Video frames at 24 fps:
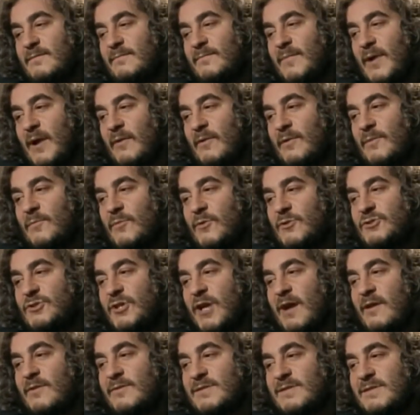Baron
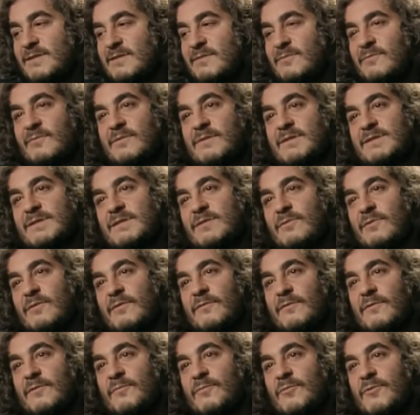Munchausen or the score
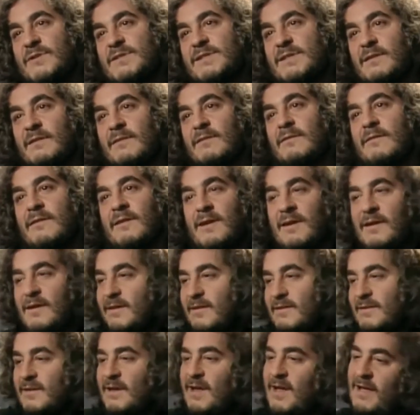for Brazil
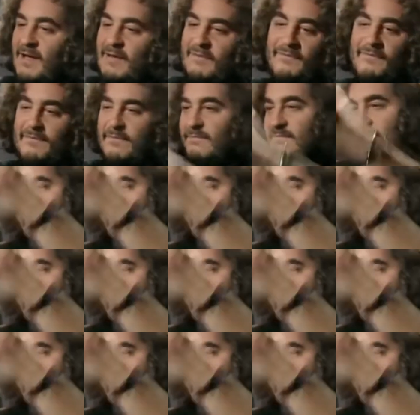to have